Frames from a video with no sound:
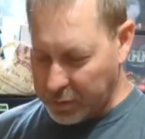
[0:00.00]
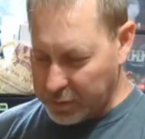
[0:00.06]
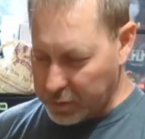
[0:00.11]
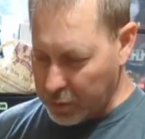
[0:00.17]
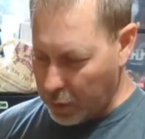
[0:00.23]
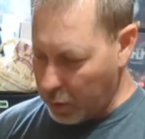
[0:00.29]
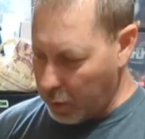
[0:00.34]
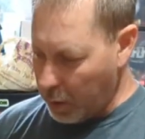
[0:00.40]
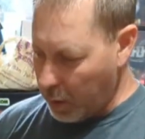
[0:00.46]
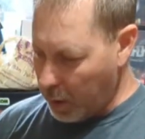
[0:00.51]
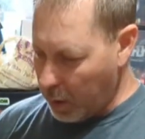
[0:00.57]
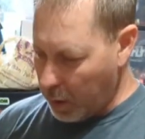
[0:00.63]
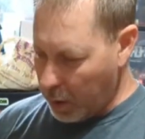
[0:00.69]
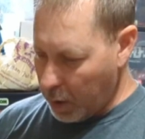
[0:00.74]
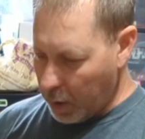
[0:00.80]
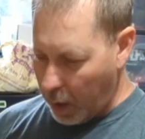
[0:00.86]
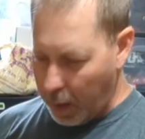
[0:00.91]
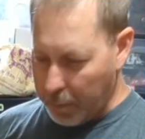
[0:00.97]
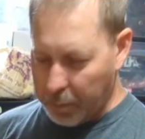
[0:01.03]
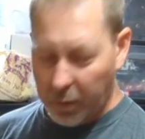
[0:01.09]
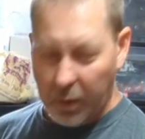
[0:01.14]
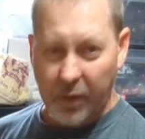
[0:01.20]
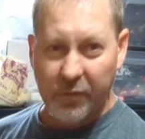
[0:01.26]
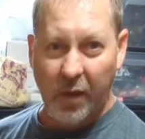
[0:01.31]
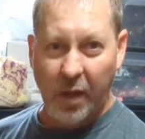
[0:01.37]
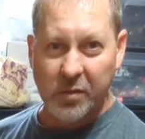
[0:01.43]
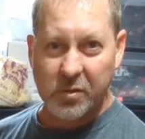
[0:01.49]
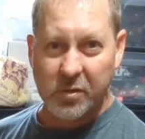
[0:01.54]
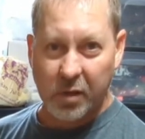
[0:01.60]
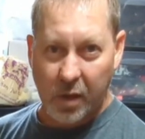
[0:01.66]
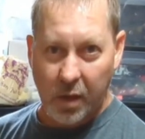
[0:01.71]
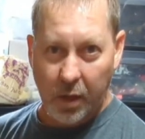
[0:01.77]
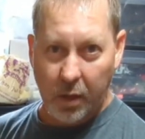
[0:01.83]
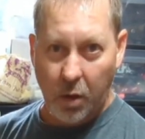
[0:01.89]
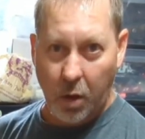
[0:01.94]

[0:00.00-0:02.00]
So I believe that's the King